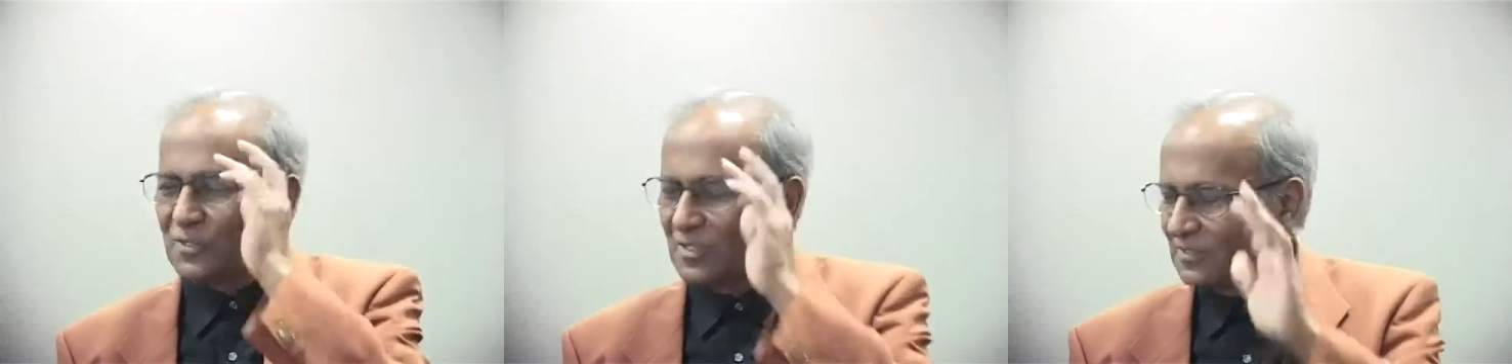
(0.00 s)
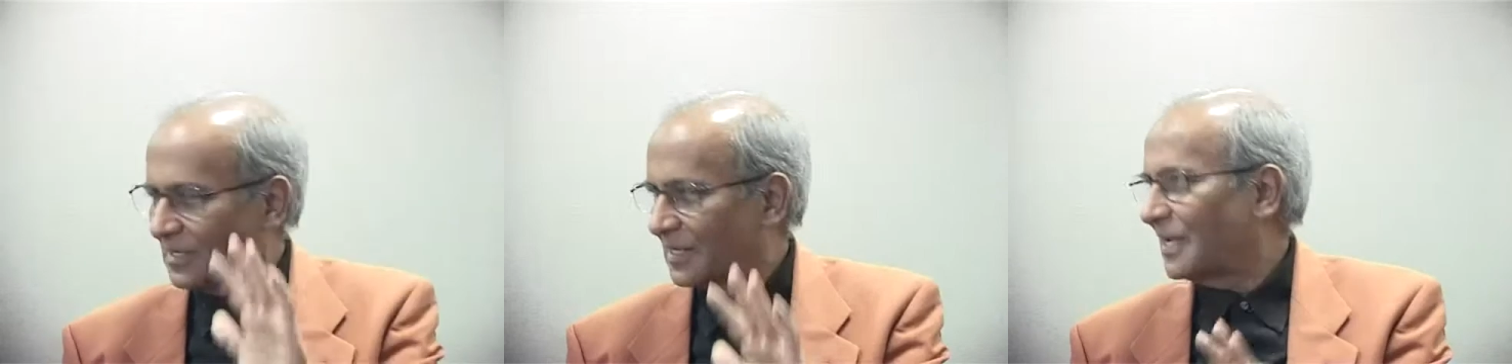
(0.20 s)

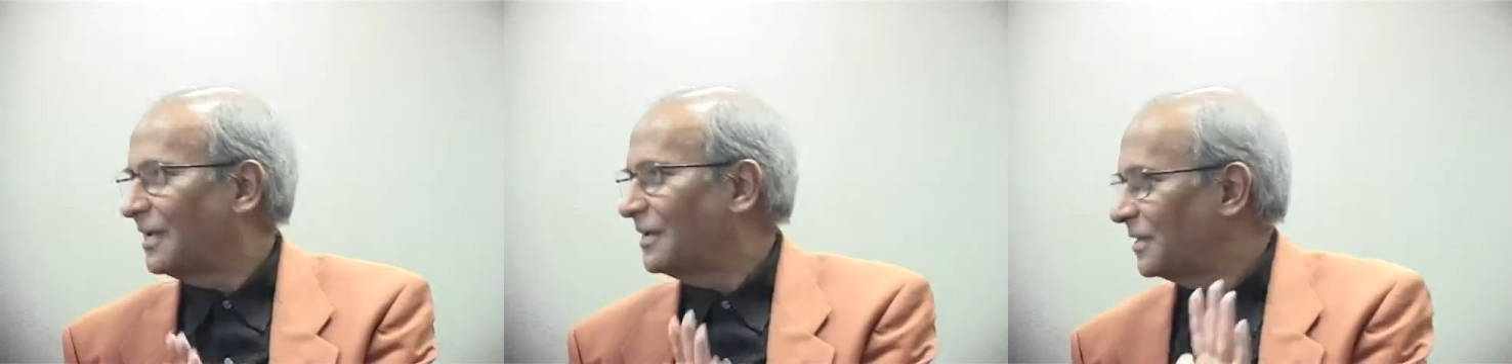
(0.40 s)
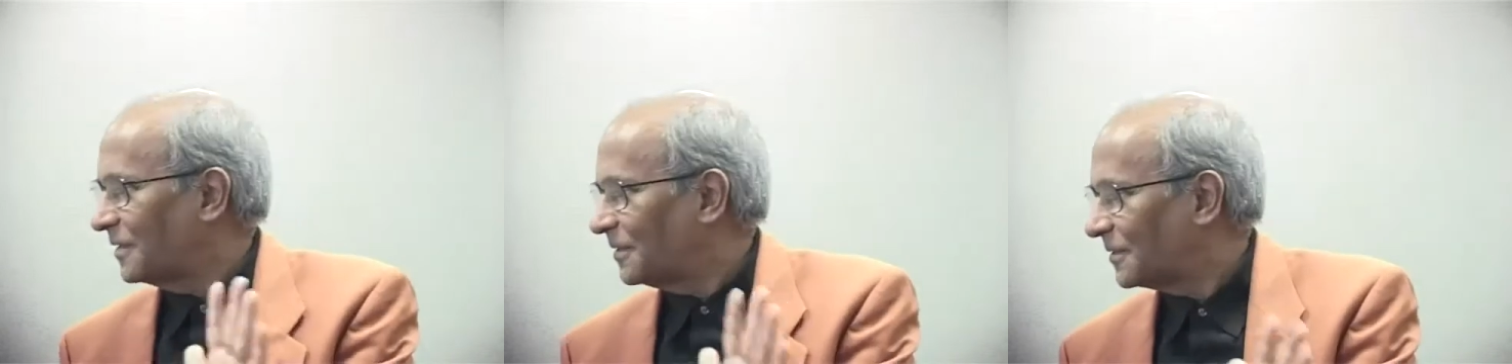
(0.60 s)
this
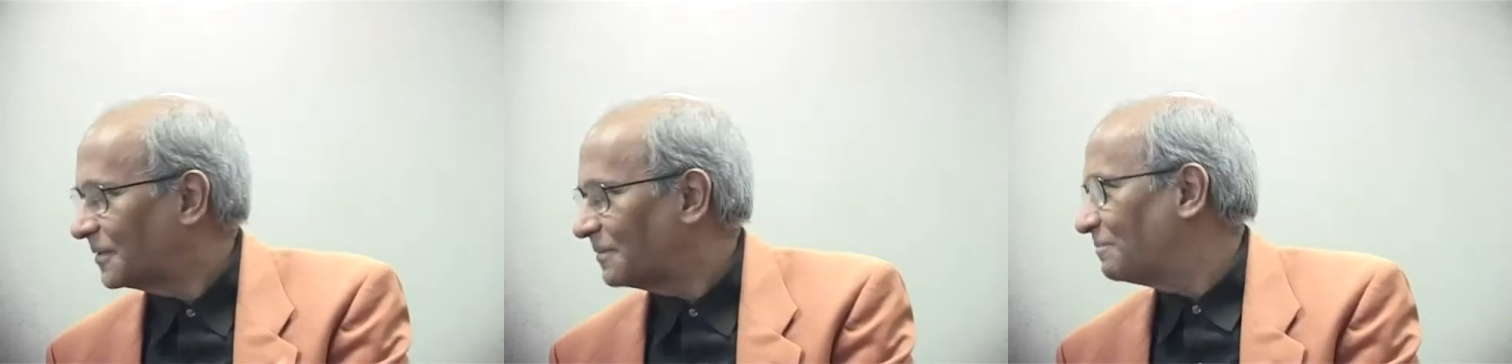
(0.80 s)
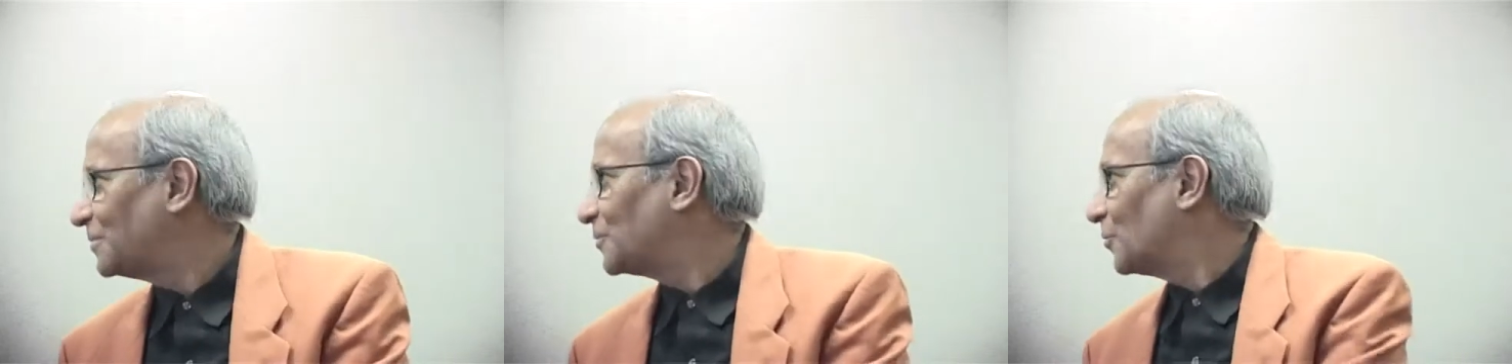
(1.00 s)
again here,
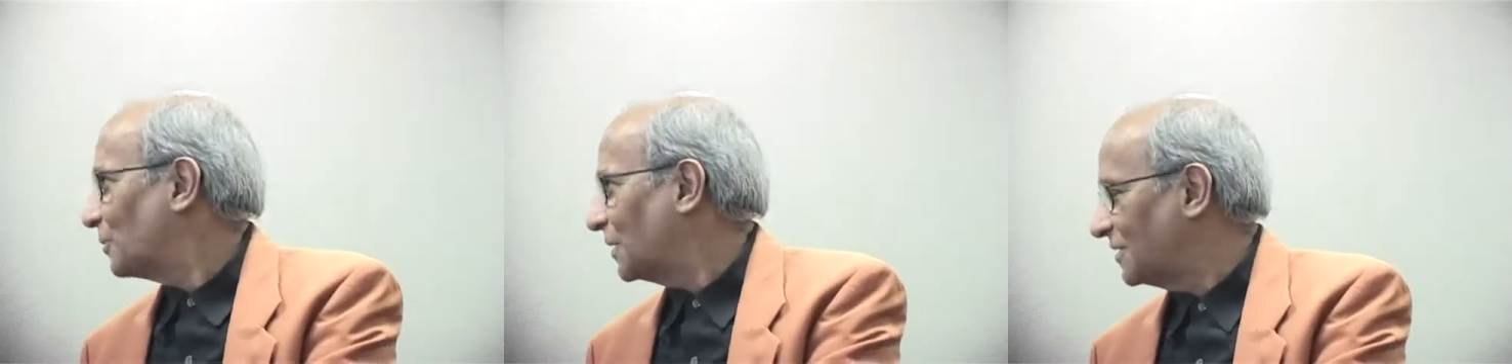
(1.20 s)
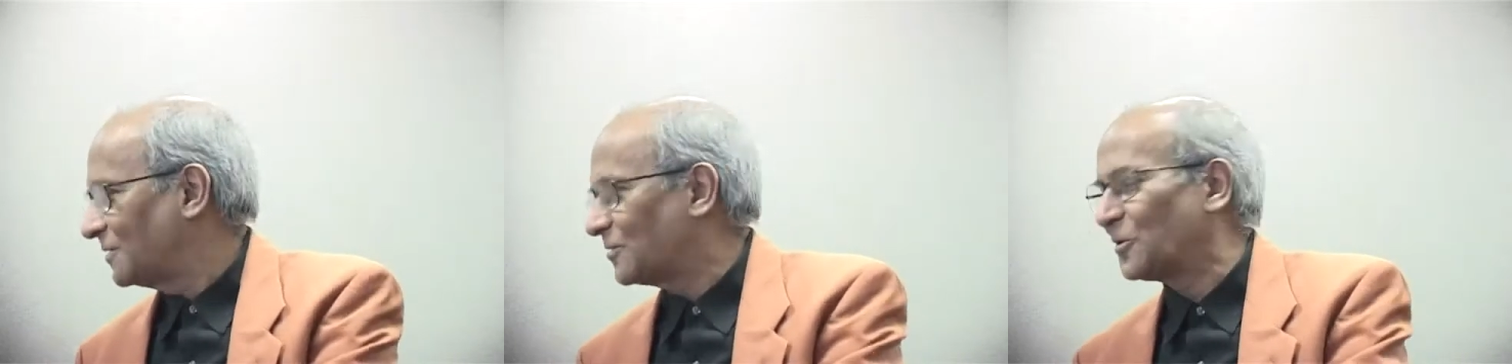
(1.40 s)
so
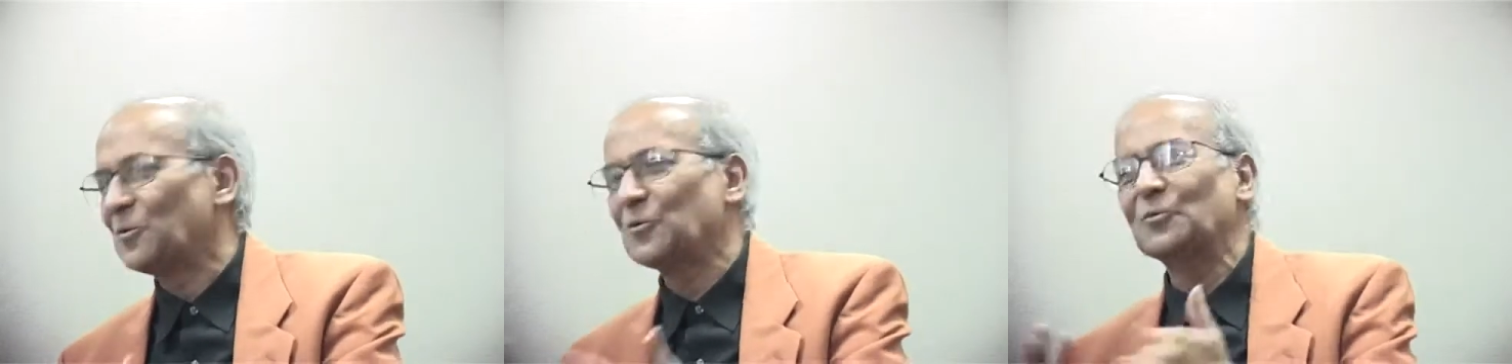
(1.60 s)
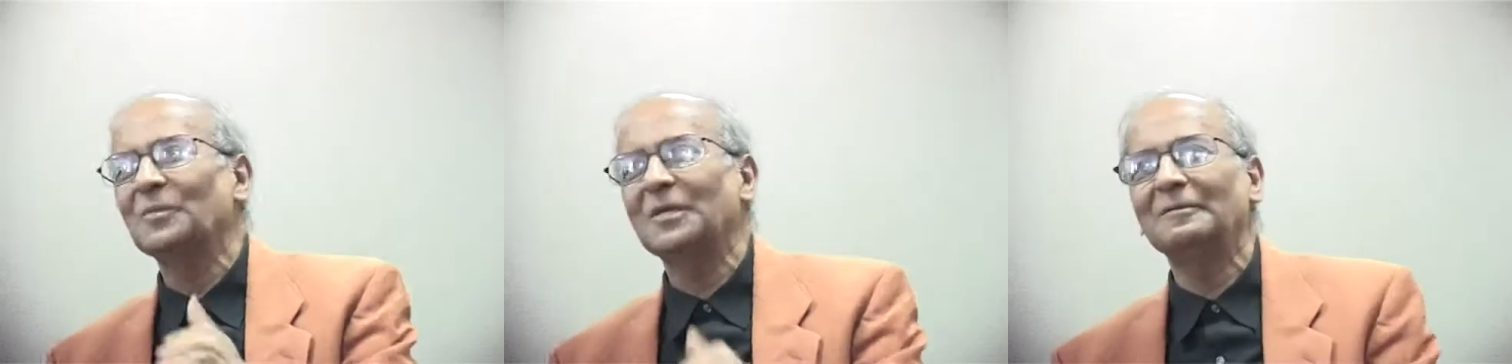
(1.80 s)
please
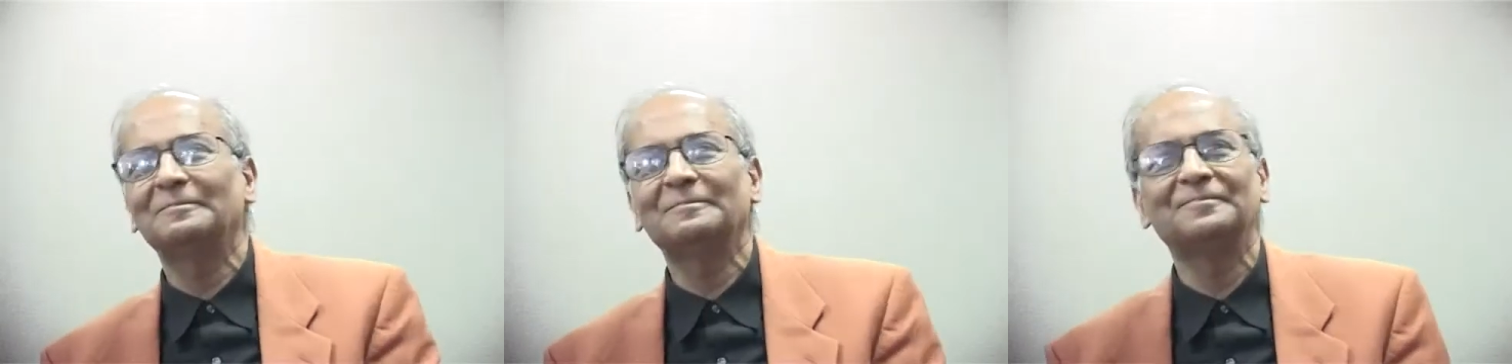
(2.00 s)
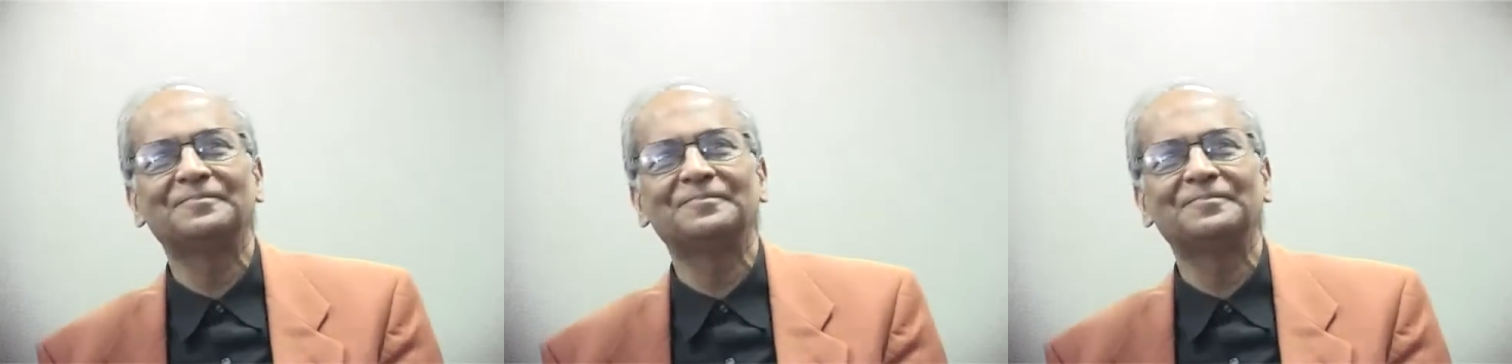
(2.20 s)
excuse me.